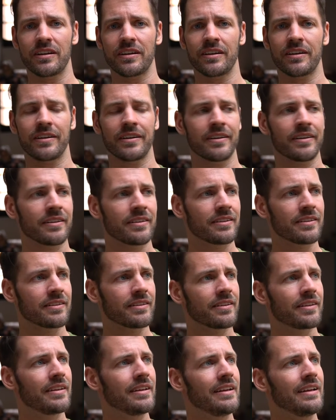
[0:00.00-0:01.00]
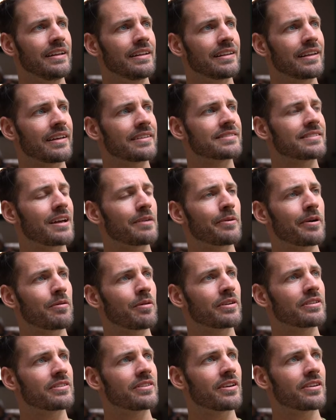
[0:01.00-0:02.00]
And last time I
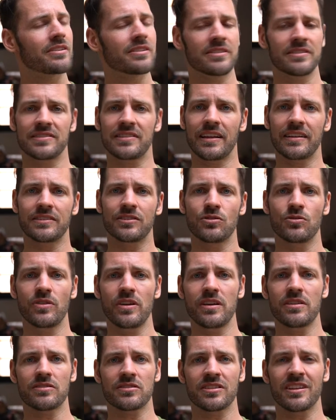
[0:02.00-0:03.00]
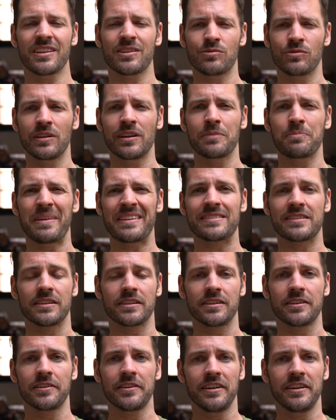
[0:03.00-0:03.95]
went there, it's like 2 years, and I really miss it.